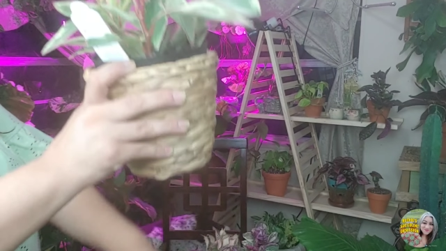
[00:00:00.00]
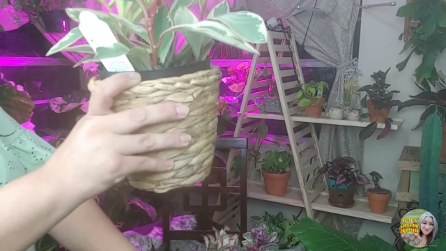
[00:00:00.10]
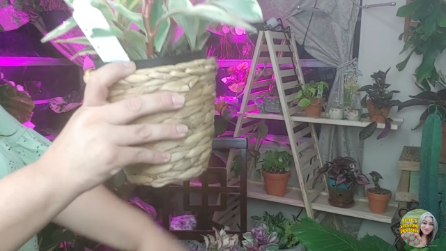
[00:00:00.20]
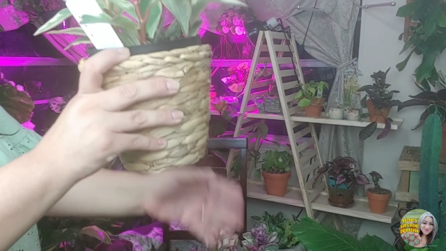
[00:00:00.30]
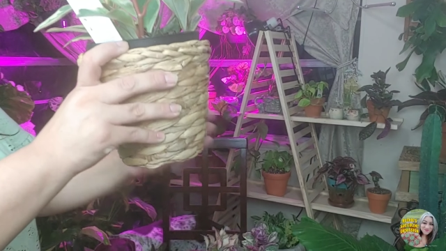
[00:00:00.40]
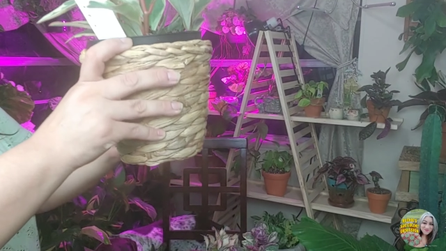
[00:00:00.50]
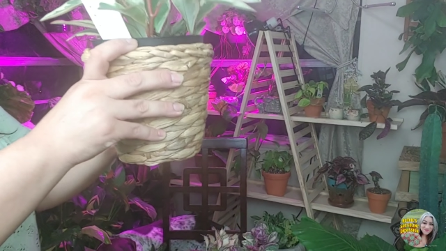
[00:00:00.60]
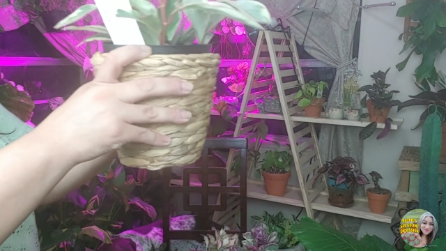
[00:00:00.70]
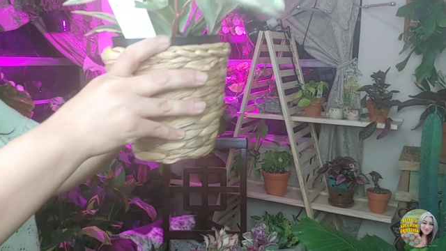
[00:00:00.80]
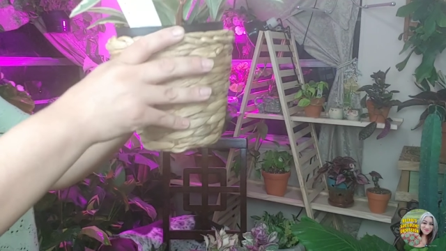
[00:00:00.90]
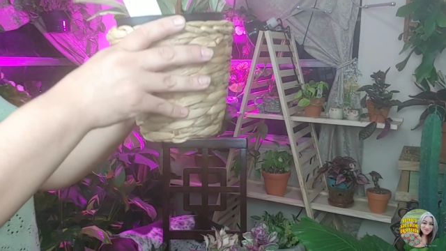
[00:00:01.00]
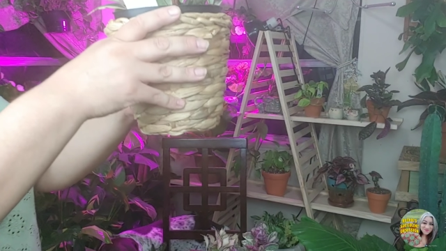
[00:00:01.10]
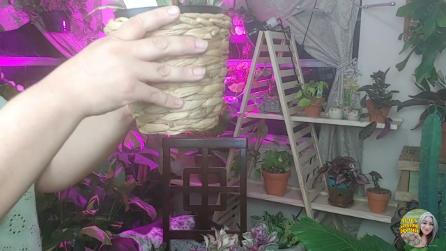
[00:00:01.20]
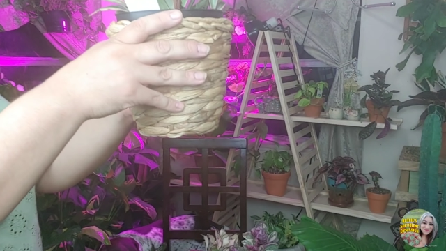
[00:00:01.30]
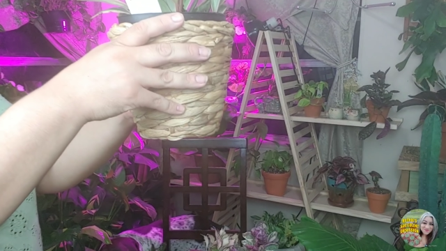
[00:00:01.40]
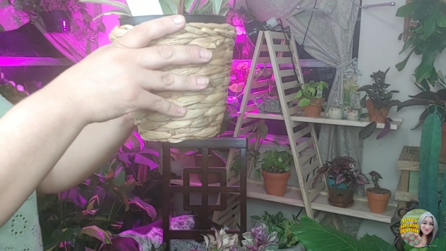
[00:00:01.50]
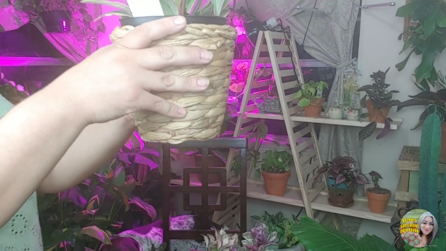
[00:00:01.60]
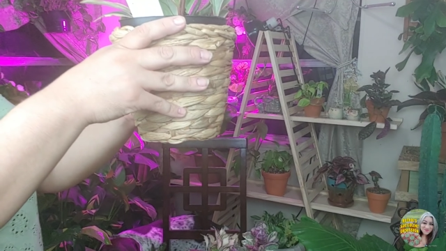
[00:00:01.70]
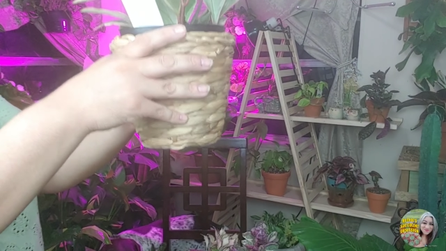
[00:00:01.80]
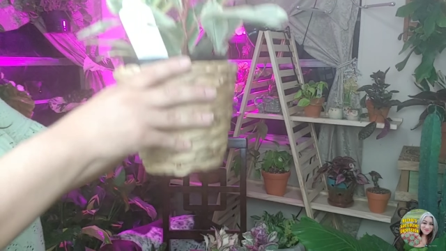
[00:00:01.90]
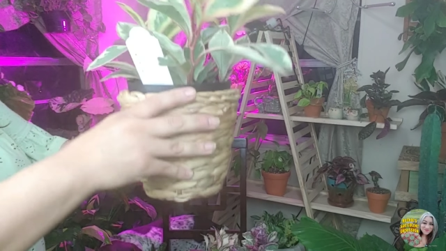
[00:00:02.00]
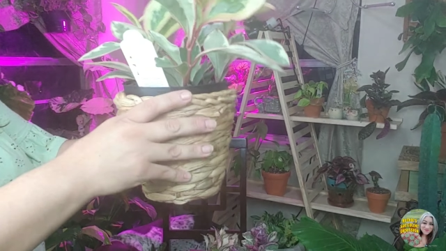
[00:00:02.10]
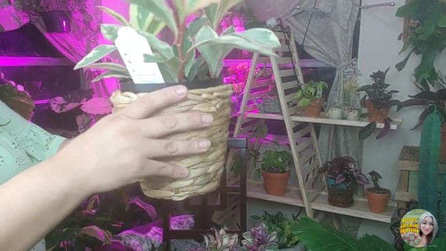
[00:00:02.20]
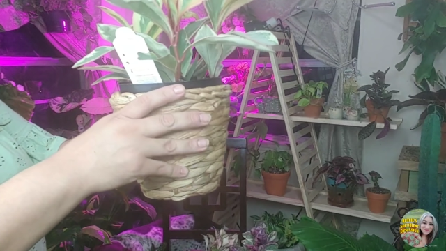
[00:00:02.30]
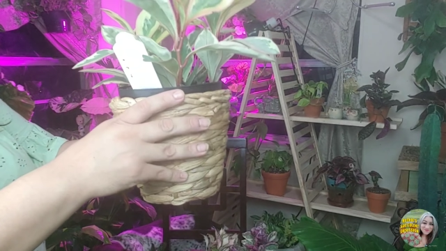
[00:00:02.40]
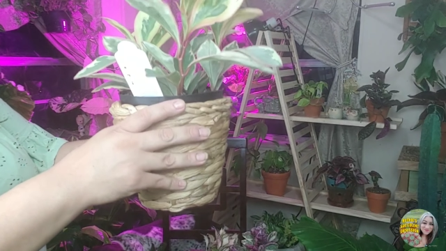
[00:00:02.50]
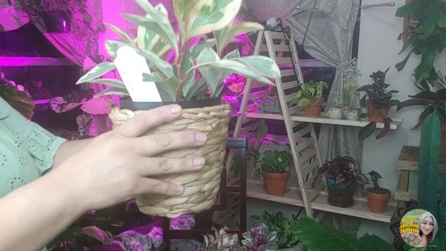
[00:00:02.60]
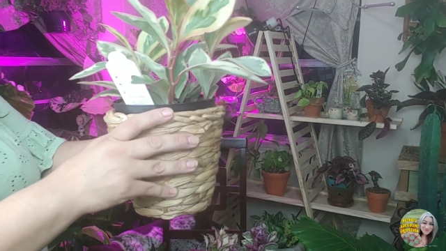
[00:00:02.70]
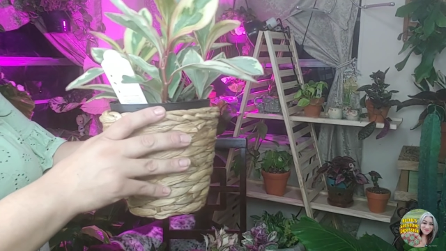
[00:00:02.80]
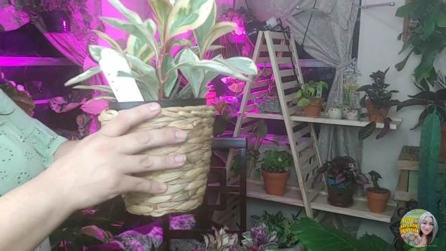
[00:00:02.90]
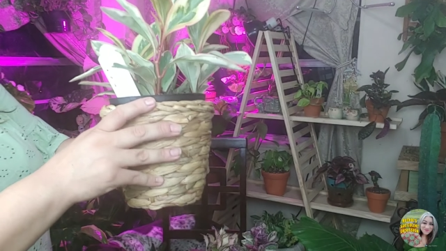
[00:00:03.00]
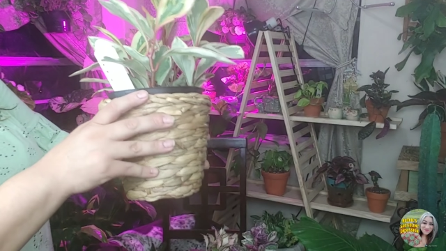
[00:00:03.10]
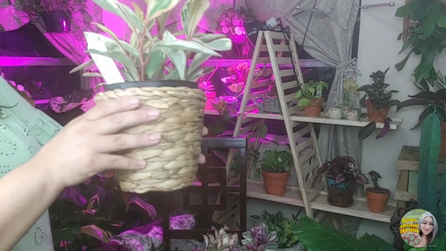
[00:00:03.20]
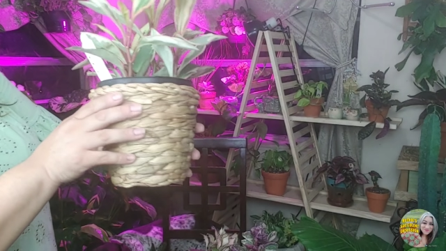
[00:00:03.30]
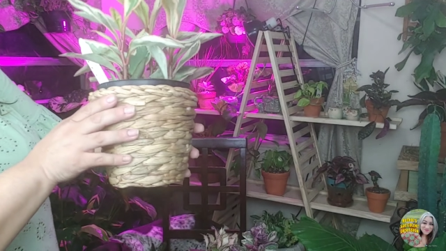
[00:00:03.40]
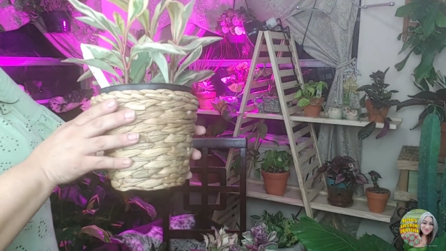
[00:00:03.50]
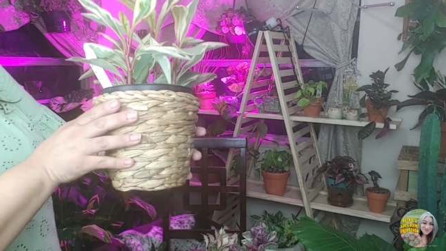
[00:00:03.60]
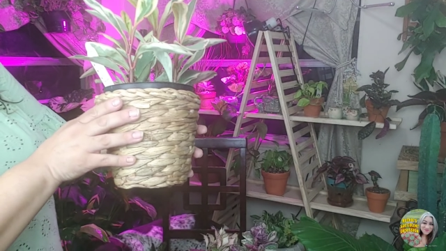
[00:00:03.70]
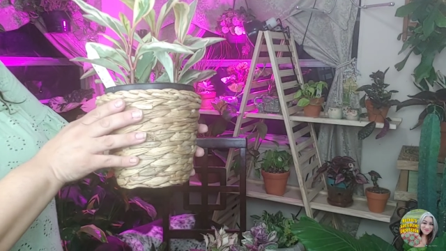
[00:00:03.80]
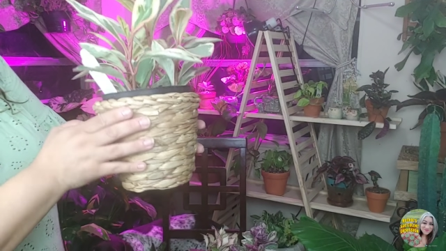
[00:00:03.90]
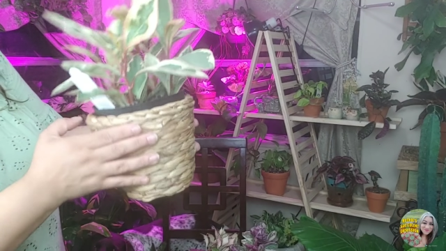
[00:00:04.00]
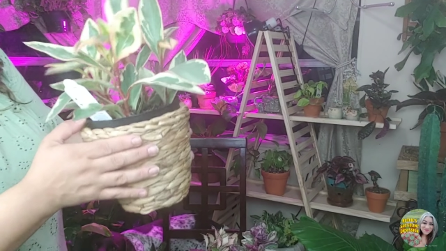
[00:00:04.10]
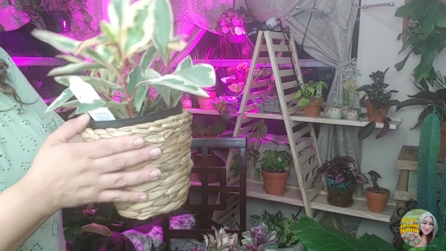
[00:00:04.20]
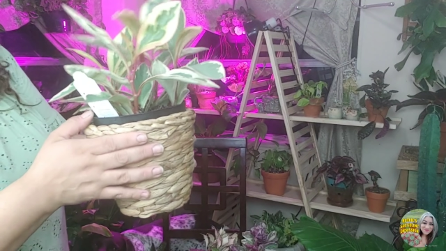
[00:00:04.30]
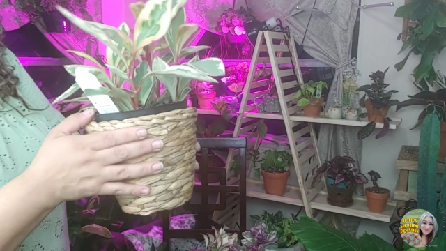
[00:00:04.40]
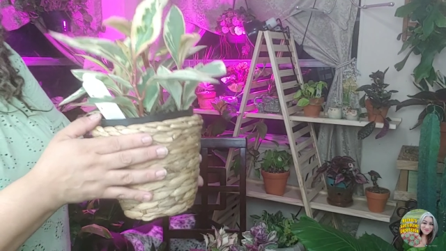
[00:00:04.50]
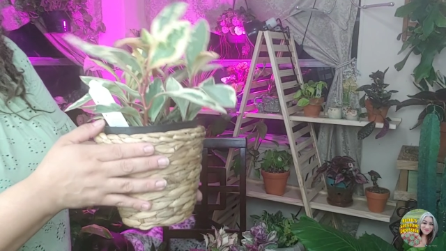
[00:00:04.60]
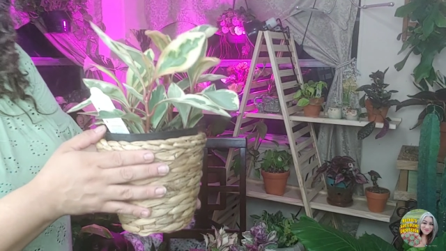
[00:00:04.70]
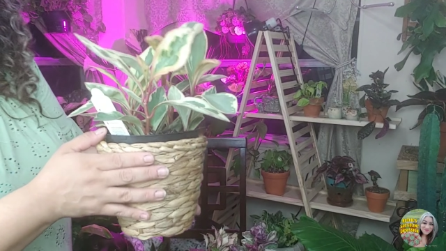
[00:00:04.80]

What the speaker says: Nobody's mouth can be seen.